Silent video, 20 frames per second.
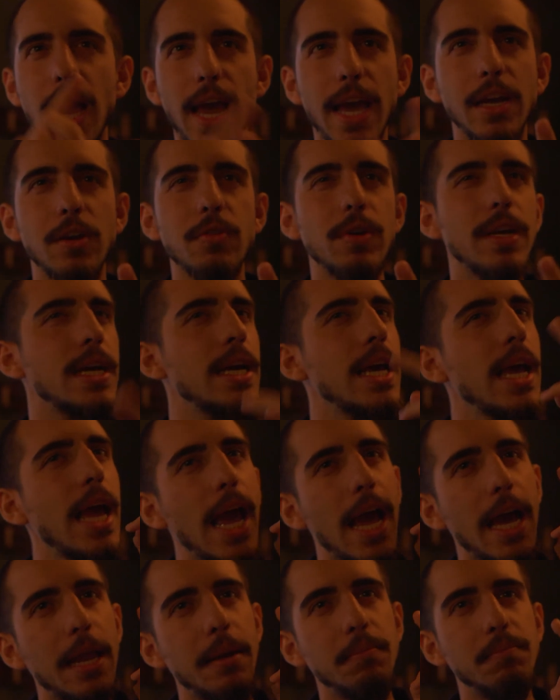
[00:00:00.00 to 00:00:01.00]
angry,
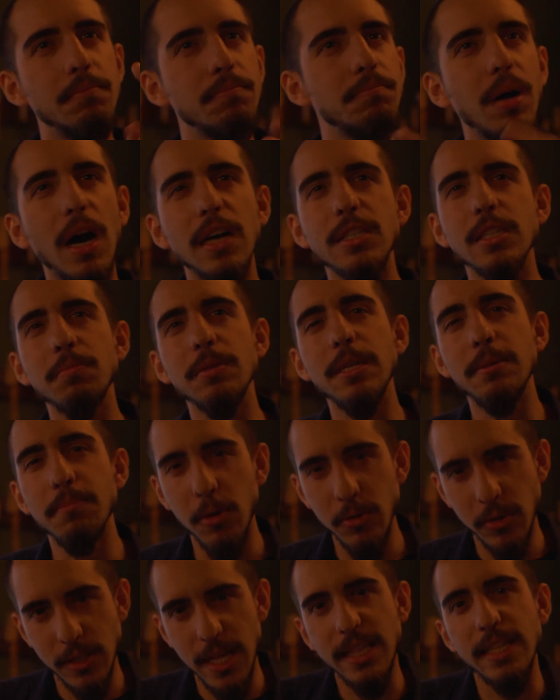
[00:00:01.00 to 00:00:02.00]
and possibly,
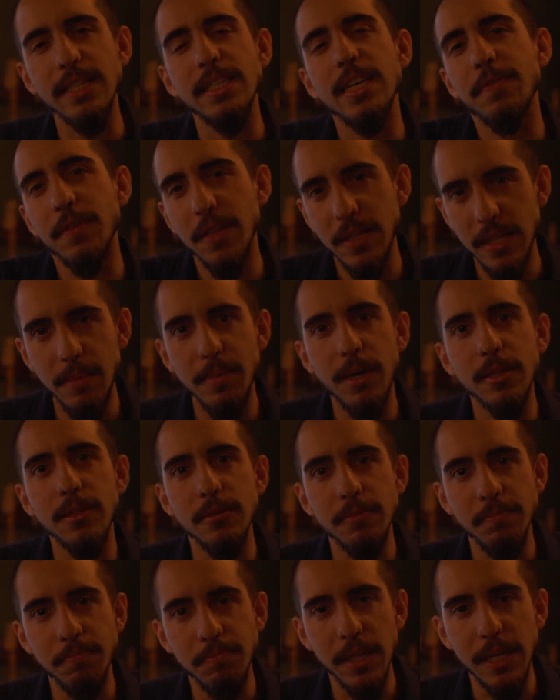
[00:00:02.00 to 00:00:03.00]
most likely, definitely about
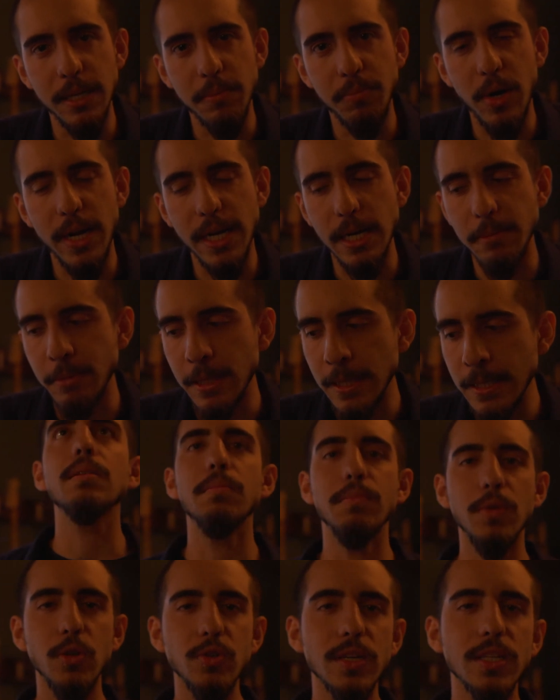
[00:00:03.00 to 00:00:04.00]
the Blink breakup.
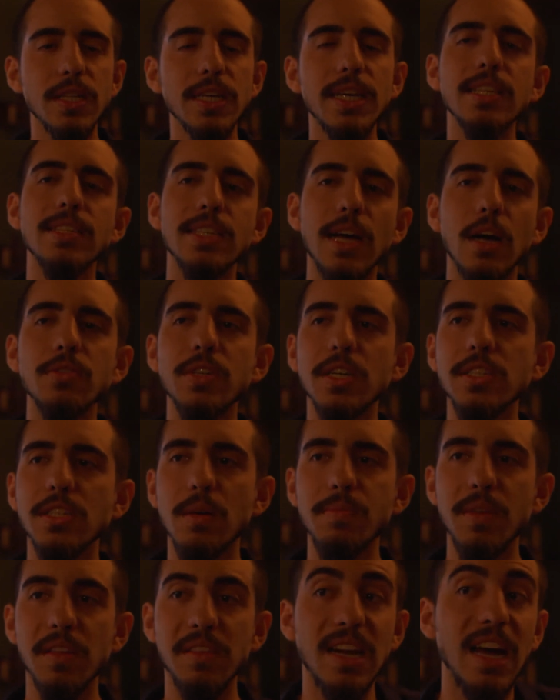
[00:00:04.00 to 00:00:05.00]
Musically, it sounds like
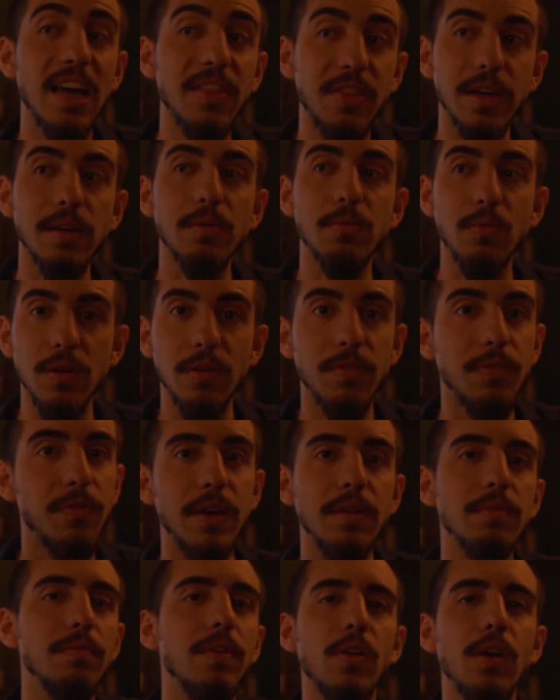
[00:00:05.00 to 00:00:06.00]
something that I think would have
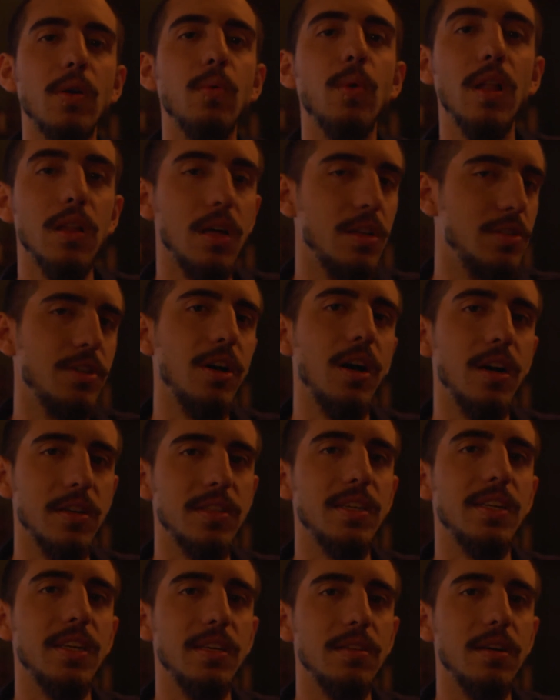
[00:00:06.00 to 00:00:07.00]
fit very well on Dogs
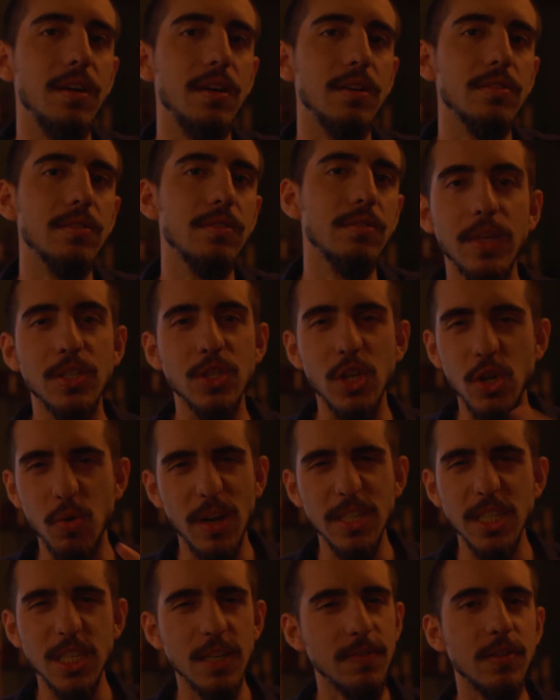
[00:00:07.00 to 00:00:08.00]
Eating Dogs. It's
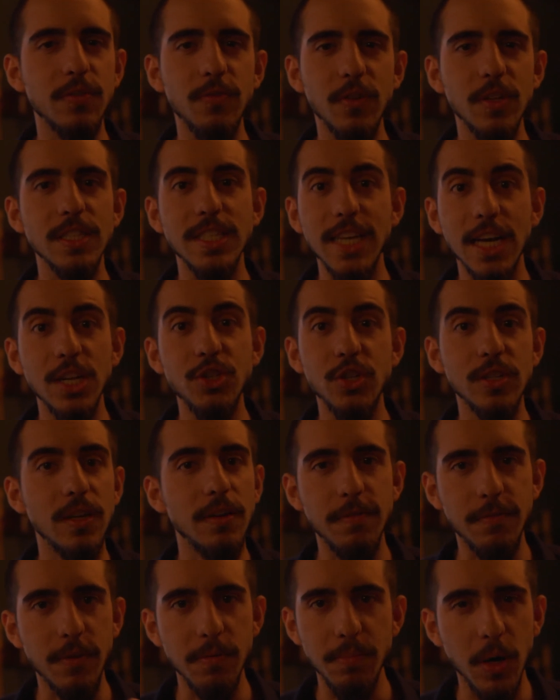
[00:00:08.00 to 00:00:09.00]
aggressive, it's full of tension
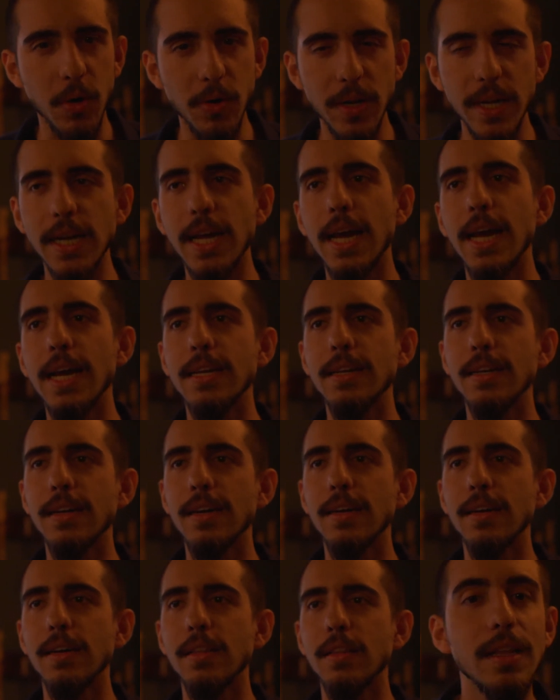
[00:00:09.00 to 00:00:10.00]
and foreboding, and
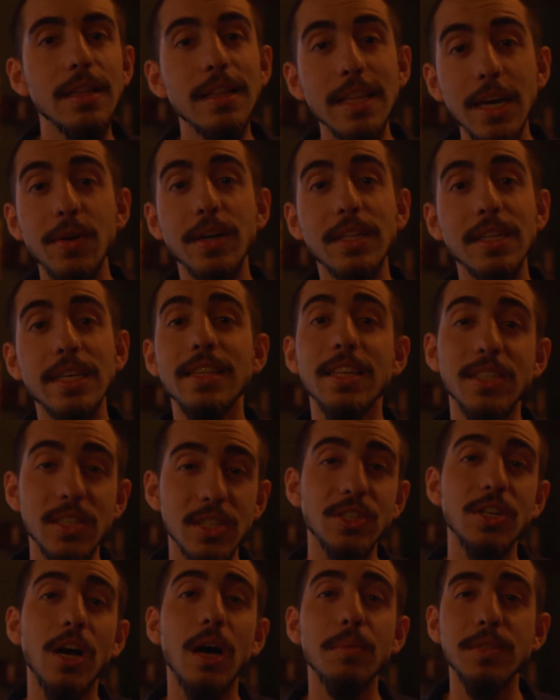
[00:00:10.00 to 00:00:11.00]
lyrically, this
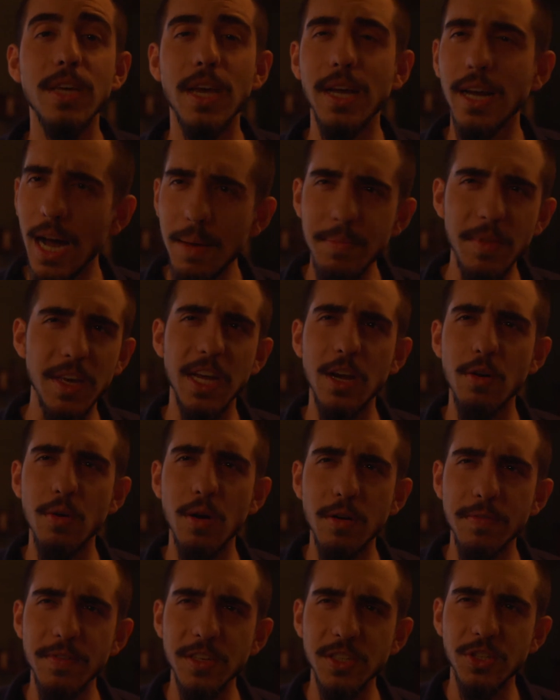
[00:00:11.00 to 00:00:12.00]
is Tom saying, I'm the
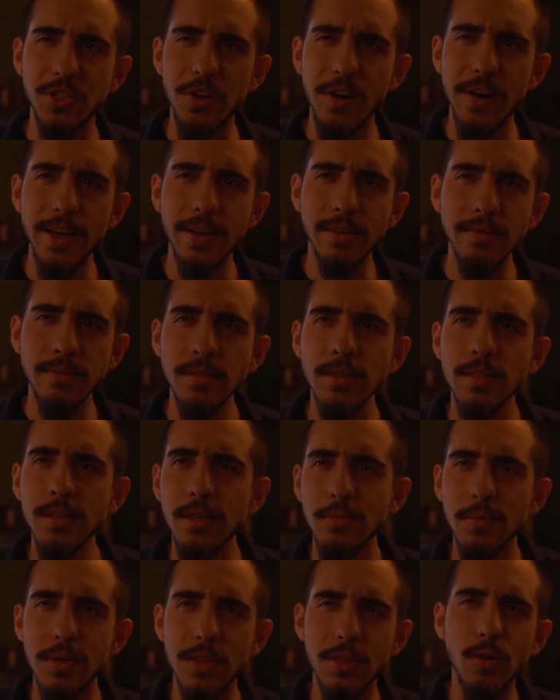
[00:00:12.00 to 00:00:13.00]
hero of this journey,
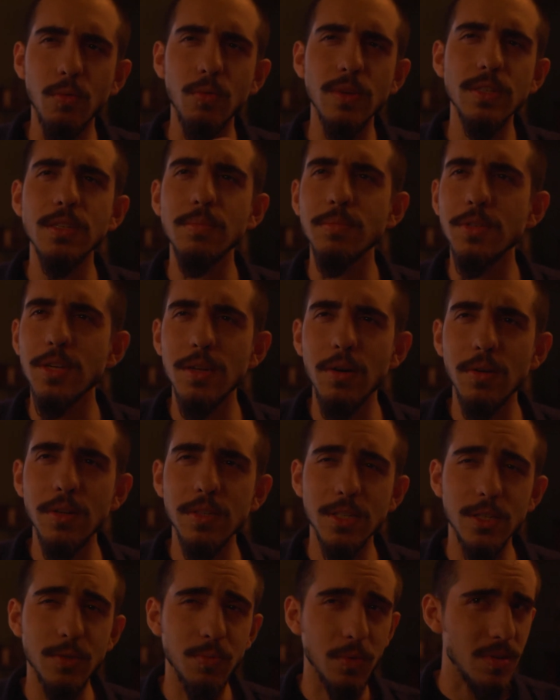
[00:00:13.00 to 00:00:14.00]
with the wisdom to
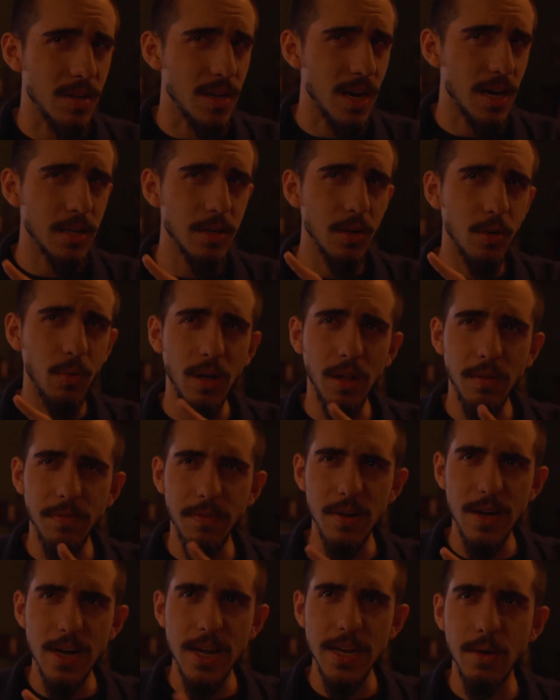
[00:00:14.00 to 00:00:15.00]
notice this will not go well
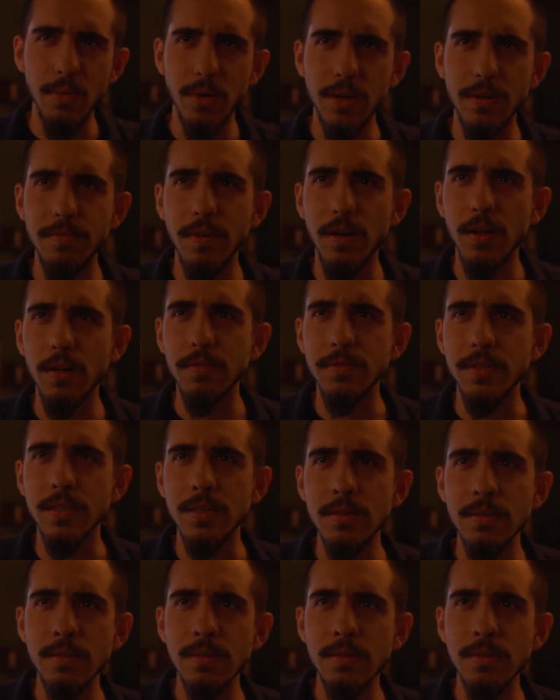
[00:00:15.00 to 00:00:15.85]
for anyone involved,